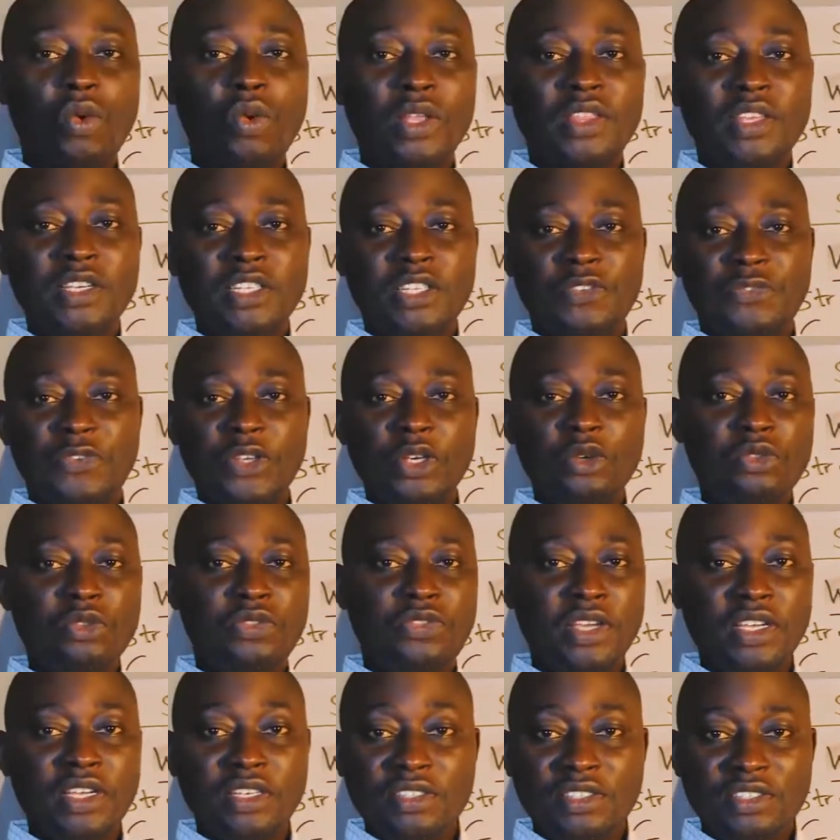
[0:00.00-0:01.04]
with these few
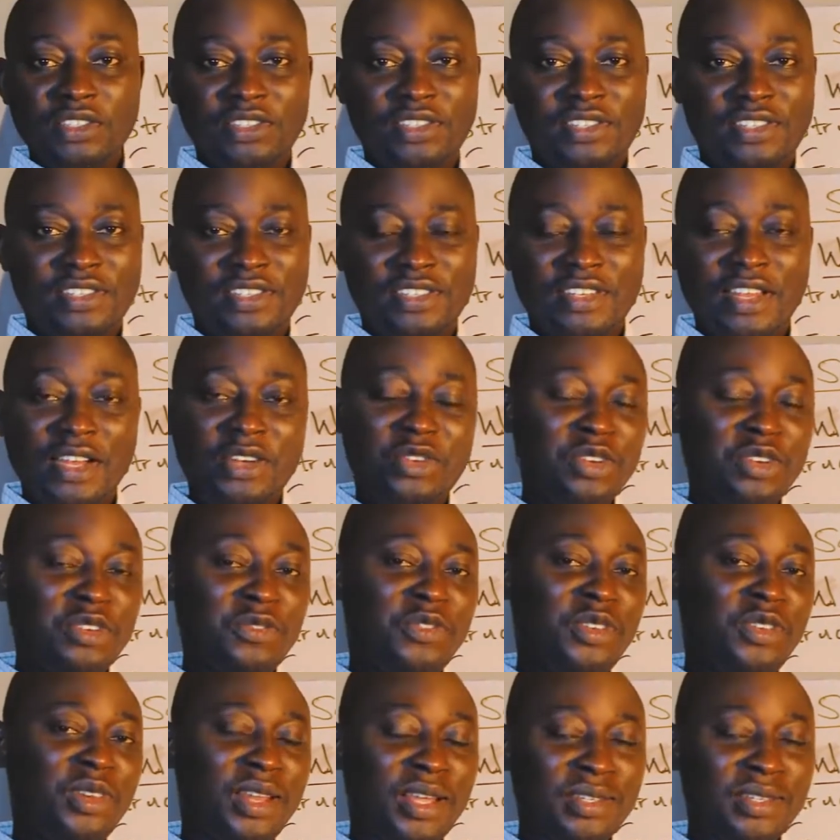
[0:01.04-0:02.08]
things that you have
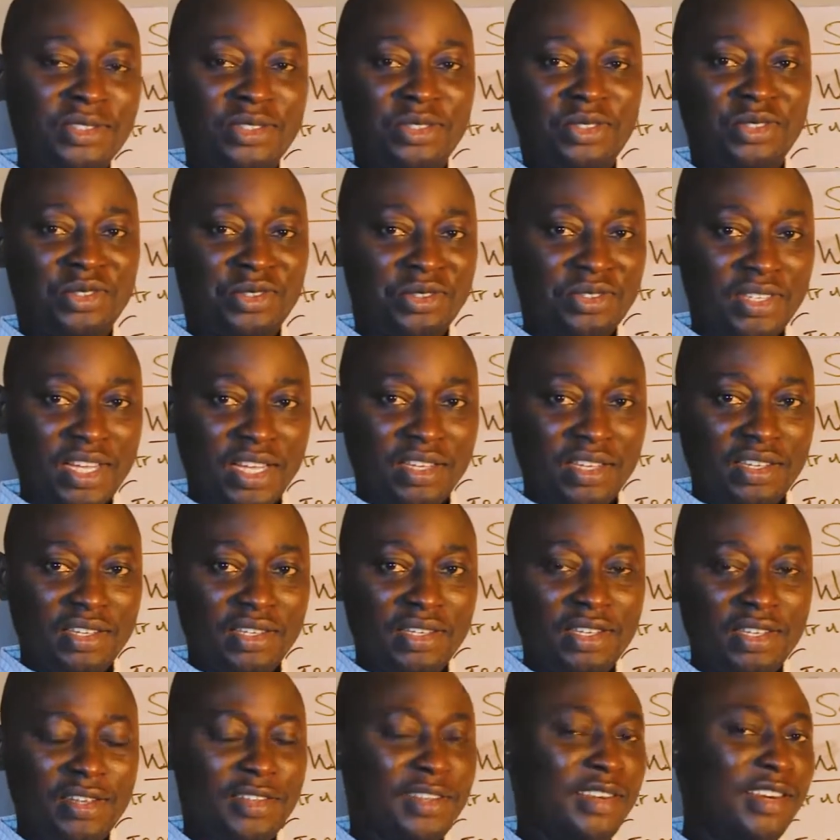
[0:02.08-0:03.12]
learned today,